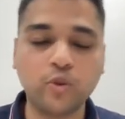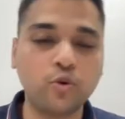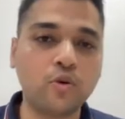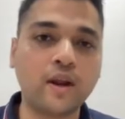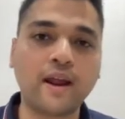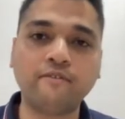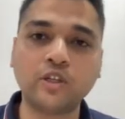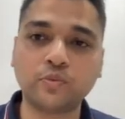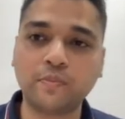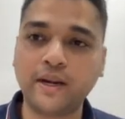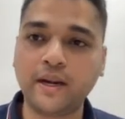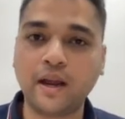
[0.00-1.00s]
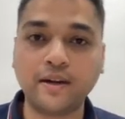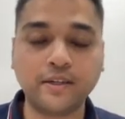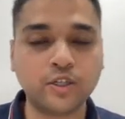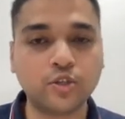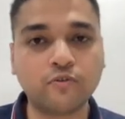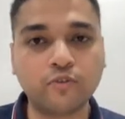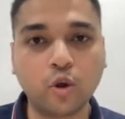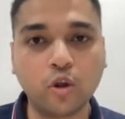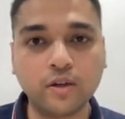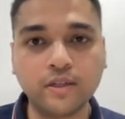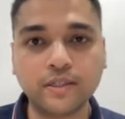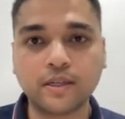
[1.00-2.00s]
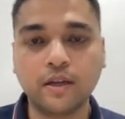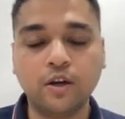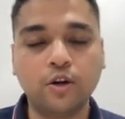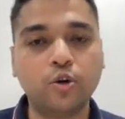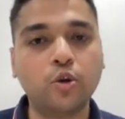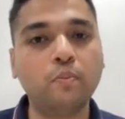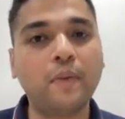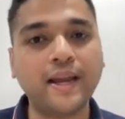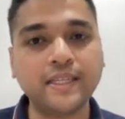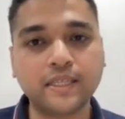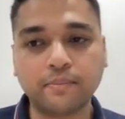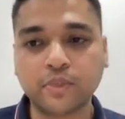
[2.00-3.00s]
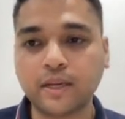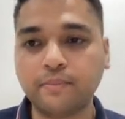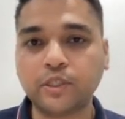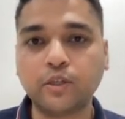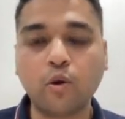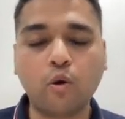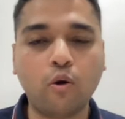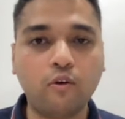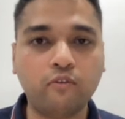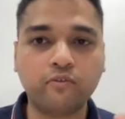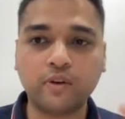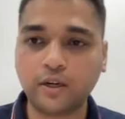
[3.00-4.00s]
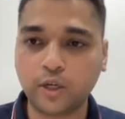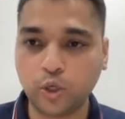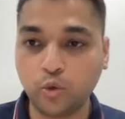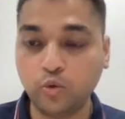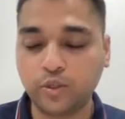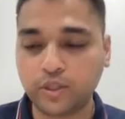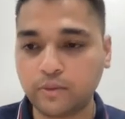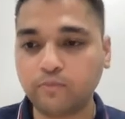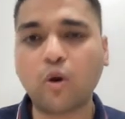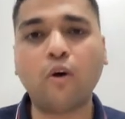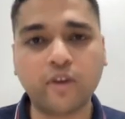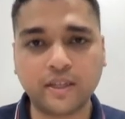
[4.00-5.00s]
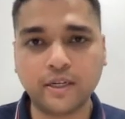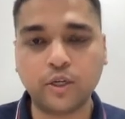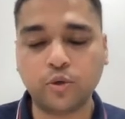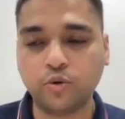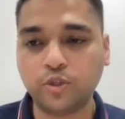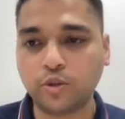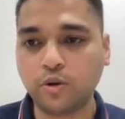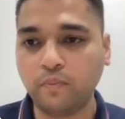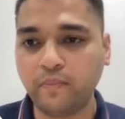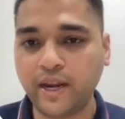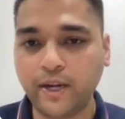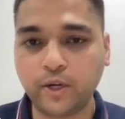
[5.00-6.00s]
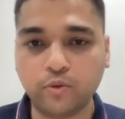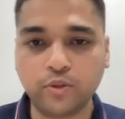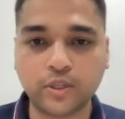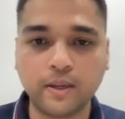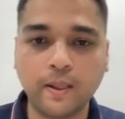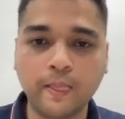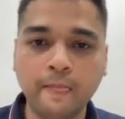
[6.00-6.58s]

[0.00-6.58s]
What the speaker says: You don't have to spend hundreds of dollars to buy subscription of tools, of other tools, paid tools.